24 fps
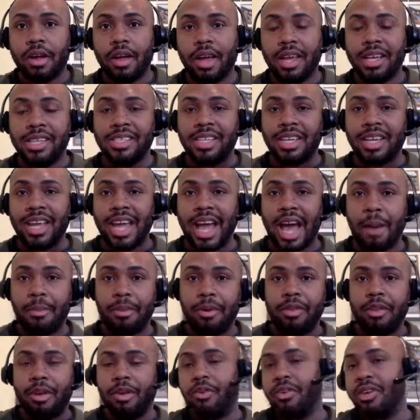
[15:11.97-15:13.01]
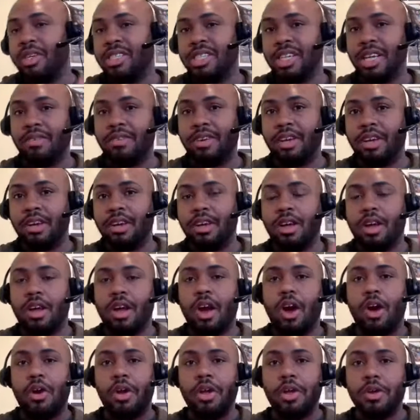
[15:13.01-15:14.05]
is the capital they're receiving,
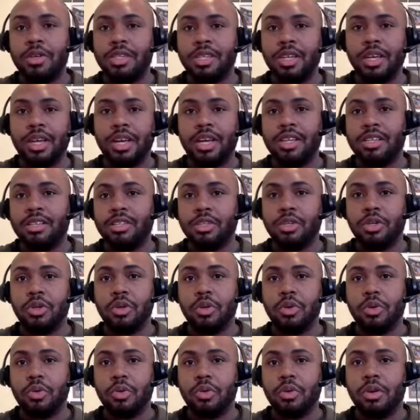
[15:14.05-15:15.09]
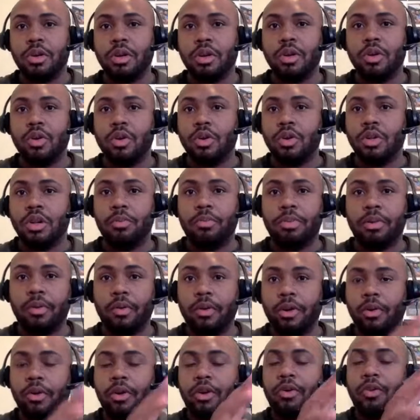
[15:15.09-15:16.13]
are you using it to
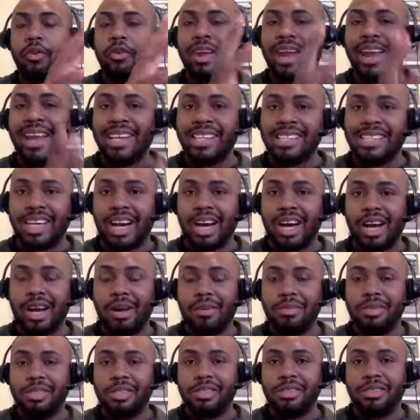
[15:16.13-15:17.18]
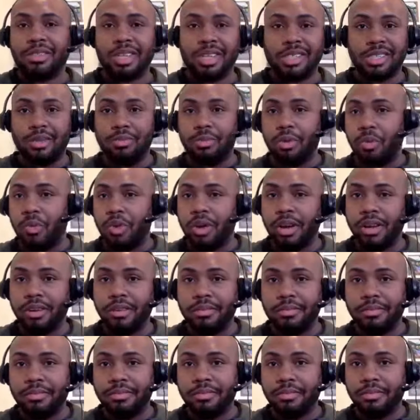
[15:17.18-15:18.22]
deploy or create jobs? That's number
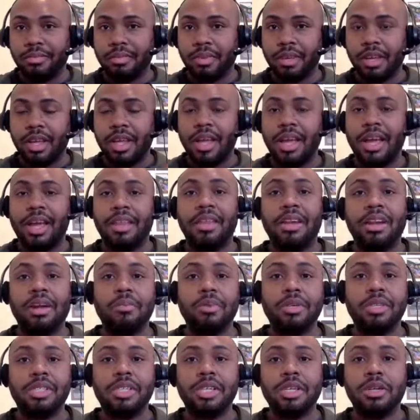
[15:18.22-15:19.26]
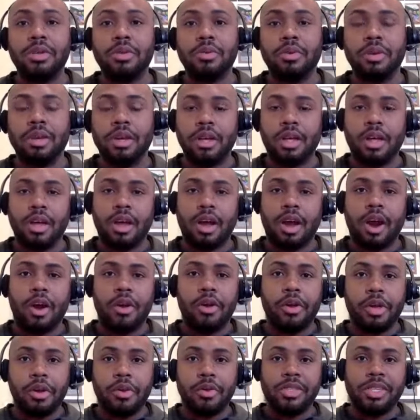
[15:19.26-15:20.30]
one. And then number two, are
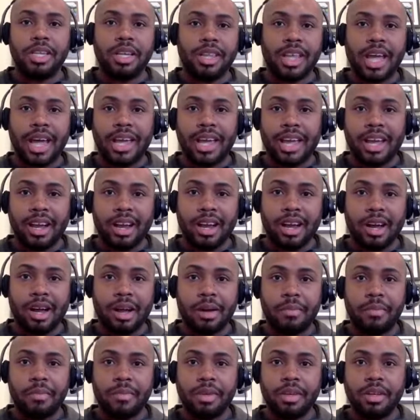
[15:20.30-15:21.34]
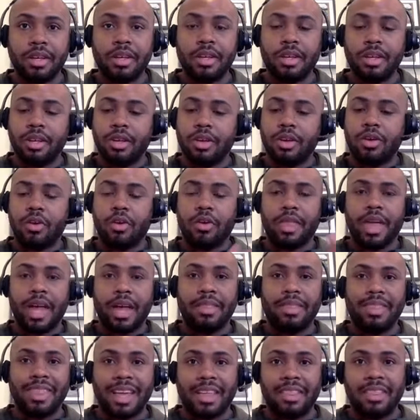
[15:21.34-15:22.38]
you using that income or
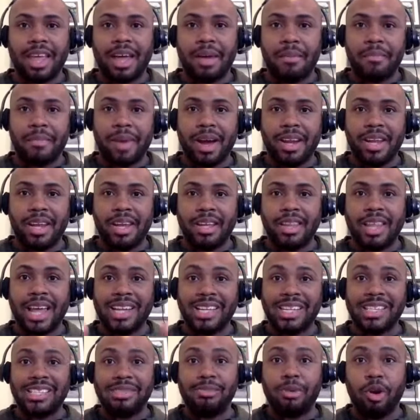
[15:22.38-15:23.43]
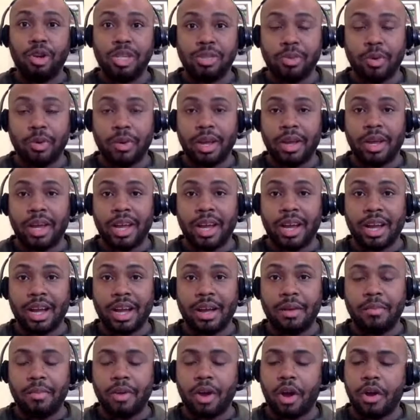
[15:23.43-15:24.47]
that money, that disposable
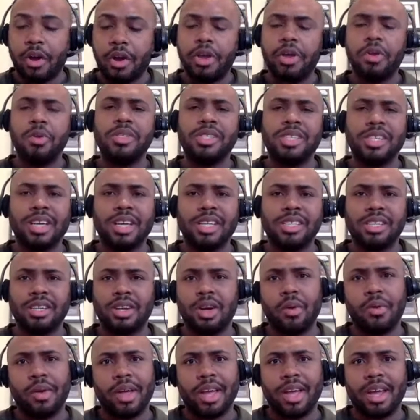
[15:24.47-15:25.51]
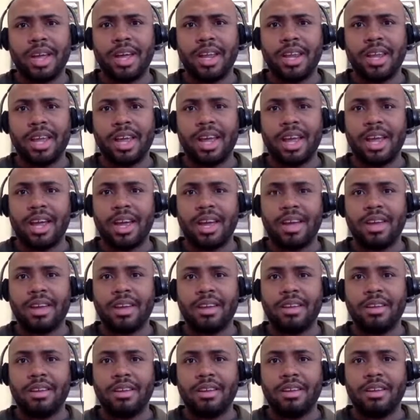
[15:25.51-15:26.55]
income, are you using it to go ahead
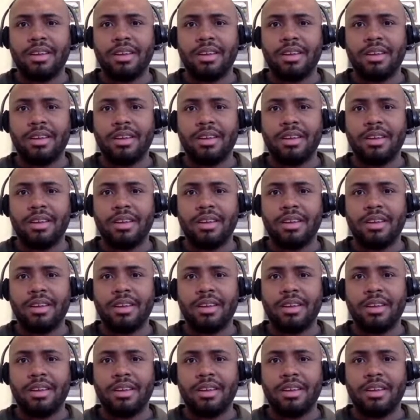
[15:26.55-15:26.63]
and